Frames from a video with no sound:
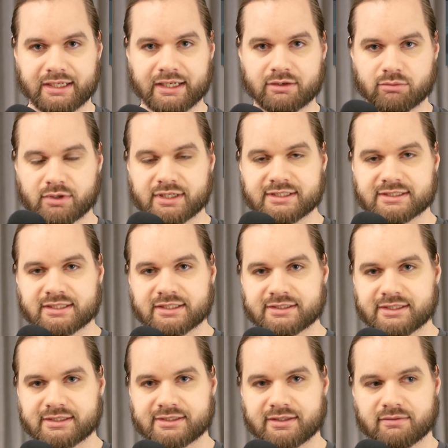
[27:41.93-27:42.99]
inner workings of the
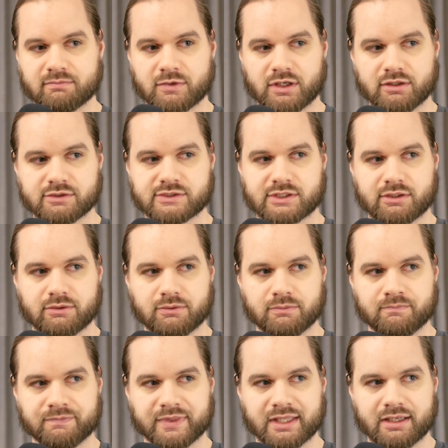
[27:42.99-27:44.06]
system. Also,
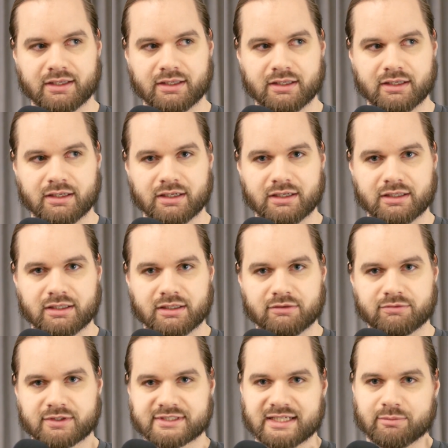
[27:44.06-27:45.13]

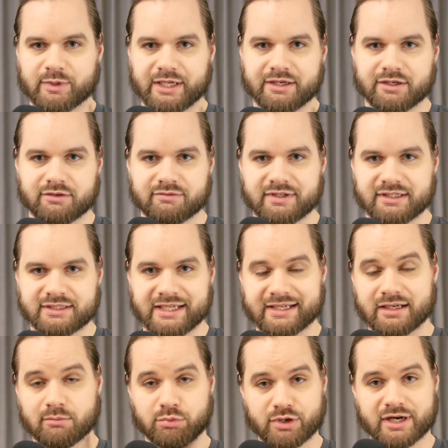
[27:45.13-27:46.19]
for example, I could have
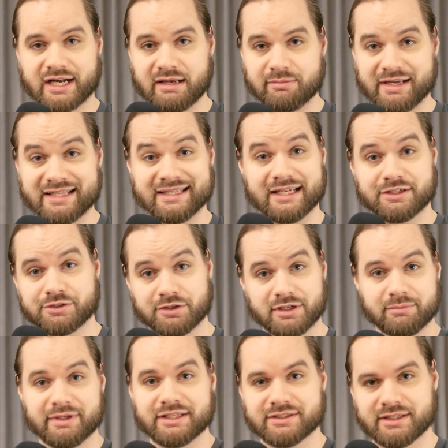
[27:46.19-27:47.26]
taken a bribe and then turned
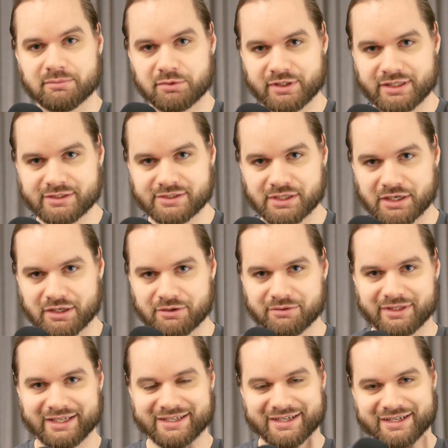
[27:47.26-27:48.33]
him into the police. You know,
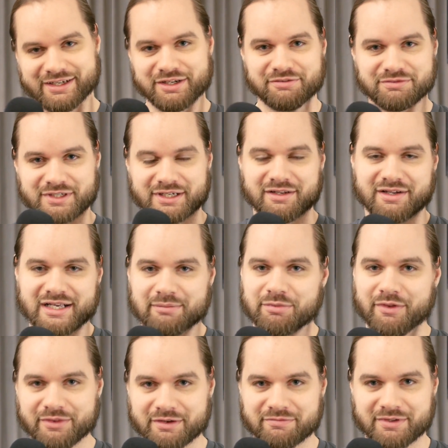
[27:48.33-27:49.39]
like I could have done a
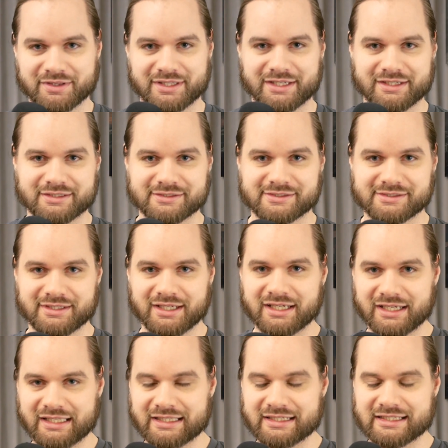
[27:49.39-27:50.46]
couple different things
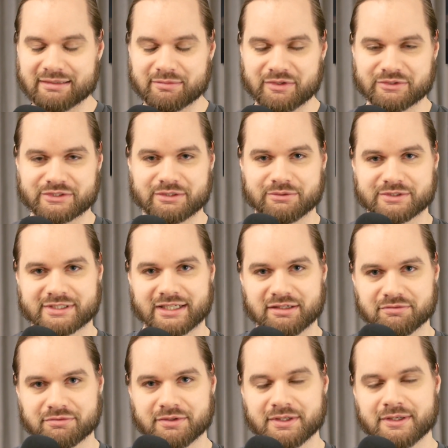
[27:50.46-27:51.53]
in the demo. So it was kind
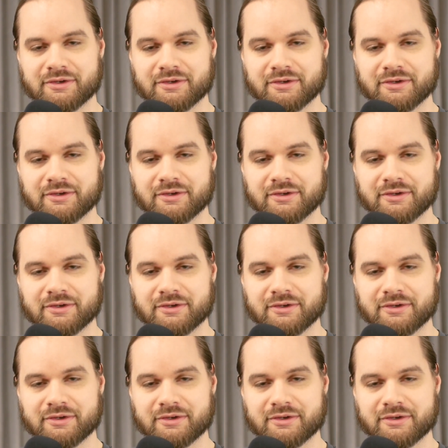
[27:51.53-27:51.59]
of